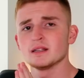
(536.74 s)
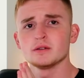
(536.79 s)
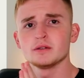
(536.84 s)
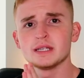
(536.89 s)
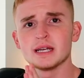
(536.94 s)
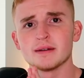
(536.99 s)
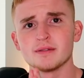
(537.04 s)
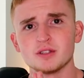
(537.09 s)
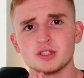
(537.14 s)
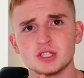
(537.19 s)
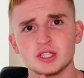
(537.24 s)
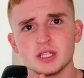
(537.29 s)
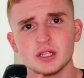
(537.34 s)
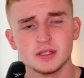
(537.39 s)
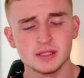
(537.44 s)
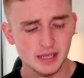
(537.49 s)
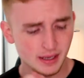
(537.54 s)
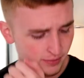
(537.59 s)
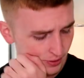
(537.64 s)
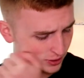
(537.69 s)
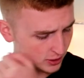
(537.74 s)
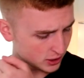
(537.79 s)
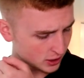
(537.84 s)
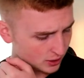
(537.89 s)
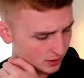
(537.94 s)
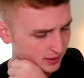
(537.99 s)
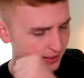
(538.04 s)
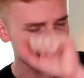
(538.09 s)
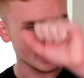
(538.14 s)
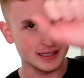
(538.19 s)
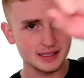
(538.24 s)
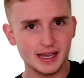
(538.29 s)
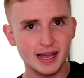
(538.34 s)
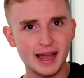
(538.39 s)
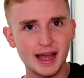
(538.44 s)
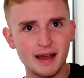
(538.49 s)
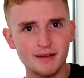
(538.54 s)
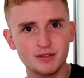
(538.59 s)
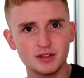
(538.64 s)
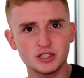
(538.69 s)
I literally have the chills. I have the chills, guys. I
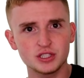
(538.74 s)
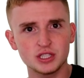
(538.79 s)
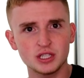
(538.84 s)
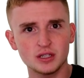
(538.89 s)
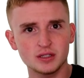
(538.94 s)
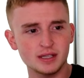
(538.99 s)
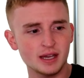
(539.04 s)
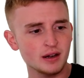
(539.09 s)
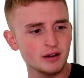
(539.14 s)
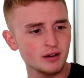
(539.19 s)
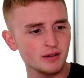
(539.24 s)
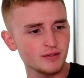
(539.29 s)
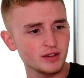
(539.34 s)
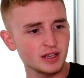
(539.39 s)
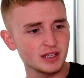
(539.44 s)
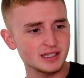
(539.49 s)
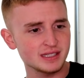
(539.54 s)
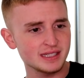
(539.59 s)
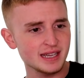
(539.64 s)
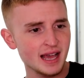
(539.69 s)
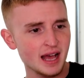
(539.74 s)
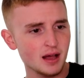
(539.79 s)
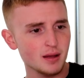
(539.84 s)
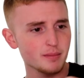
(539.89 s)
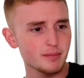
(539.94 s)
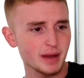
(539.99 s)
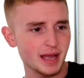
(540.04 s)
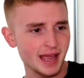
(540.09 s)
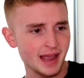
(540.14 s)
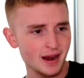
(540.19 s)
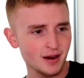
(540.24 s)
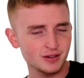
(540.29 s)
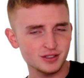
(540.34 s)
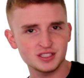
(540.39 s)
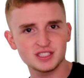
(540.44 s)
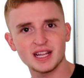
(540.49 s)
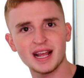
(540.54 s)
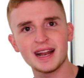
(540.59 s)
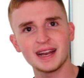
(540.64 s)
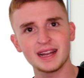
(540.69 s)
have the chills. I don't know if you can tell. My hair
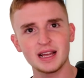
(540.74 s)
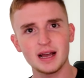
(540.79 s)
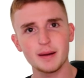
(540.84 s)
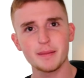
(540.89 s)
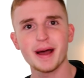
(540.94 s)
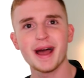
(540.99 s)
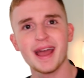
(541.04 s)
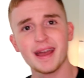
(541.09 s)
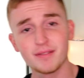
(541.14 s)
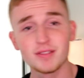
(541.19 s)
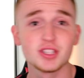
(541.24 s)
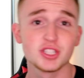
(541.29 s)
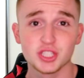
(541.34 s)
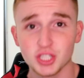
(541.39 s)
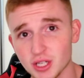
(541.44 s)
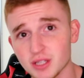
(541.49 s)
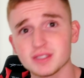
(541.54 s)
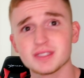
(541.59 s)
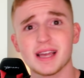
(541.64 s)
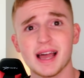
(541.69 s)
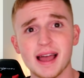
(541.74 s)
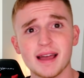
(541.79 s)
is standing up. I have the chills.